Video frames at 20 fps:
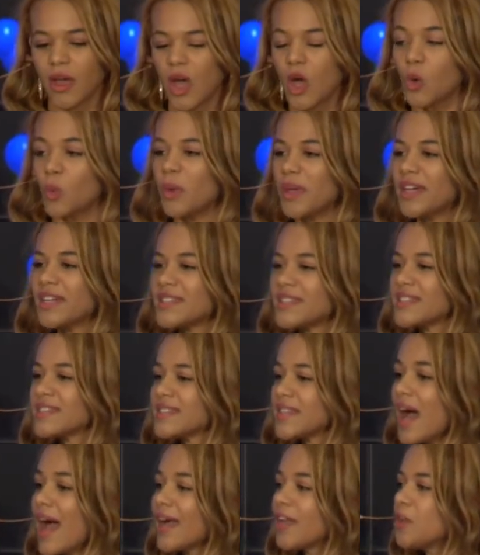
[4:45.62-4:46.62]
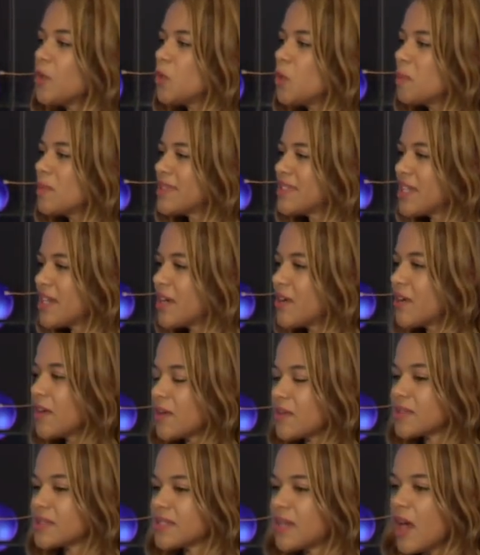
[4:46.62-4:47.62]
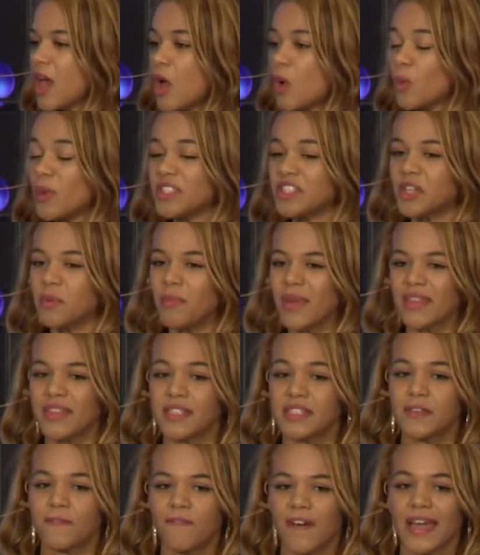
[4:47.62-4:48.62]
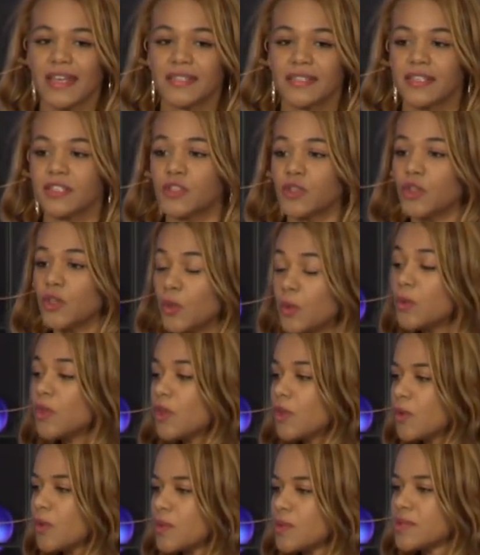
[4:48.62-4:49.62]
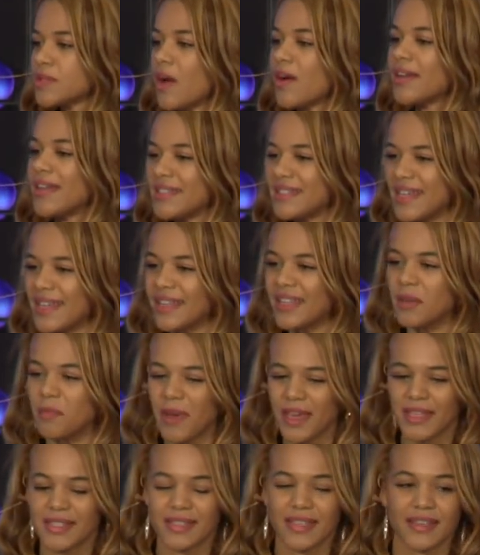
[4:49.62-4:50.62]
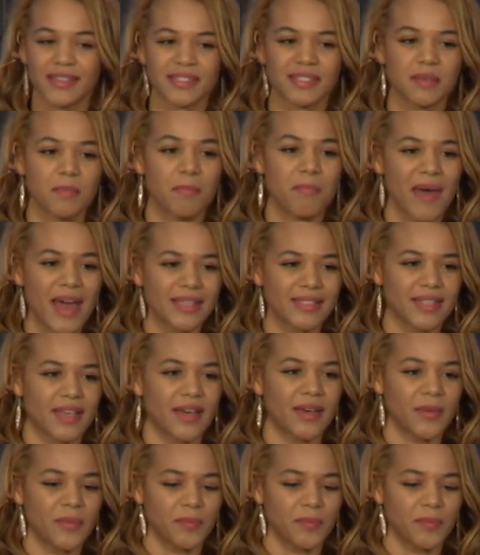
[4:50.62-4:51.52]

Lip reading: We could design new materials, which can make the devices you use on a daily basis better.